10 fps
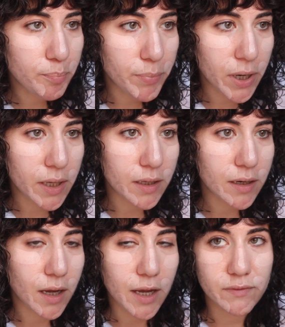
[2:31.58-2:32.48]
but
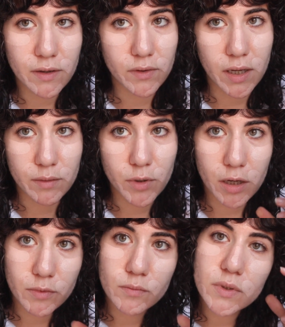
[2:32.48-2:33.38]
I've never had a
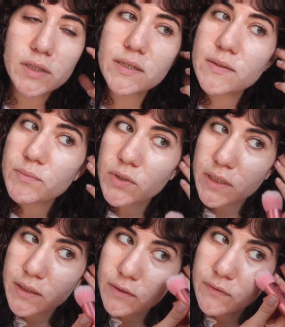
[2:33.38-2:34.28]
problem with this
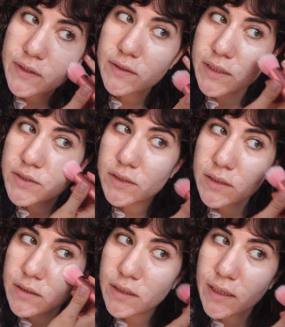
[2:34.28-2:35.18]
particular
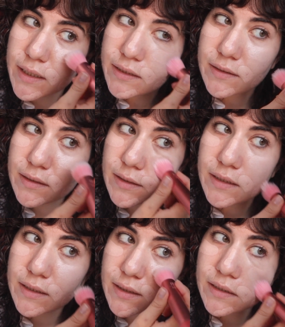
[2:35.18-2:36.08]
foundation and
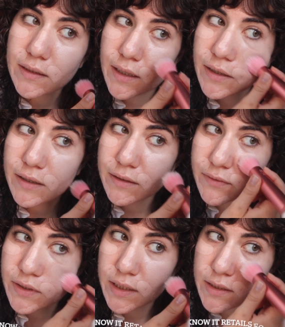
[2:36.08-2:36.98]
I got it
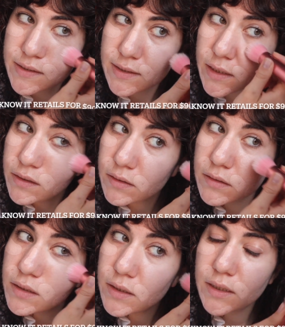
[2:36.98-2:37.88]
for like a steal.
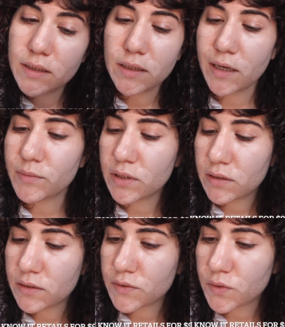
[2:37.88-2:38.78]
I'm
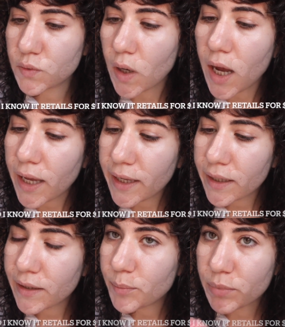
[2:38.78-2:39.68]
gonna
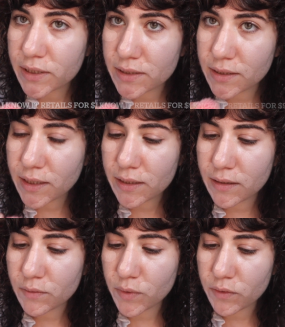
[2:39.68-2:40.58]
try blending that
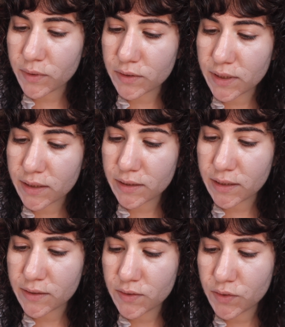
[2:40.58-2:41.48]
in with a Real
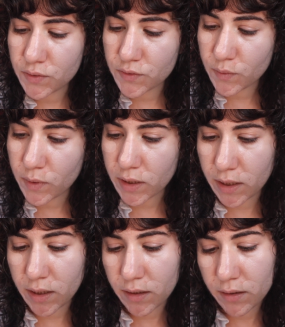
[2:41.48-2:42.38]
Techniques
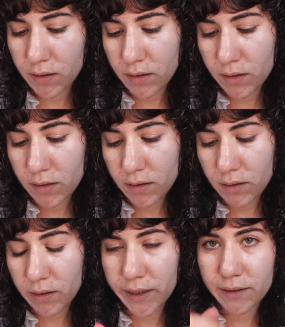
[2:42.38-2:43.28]
220
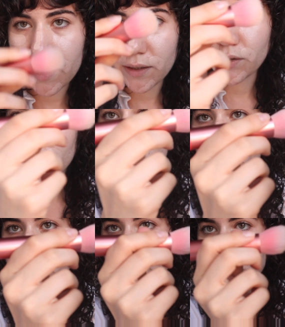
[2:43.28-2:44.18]
light layer
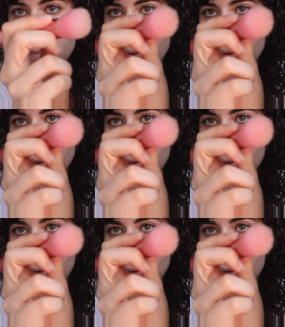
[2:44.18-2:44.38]
complexion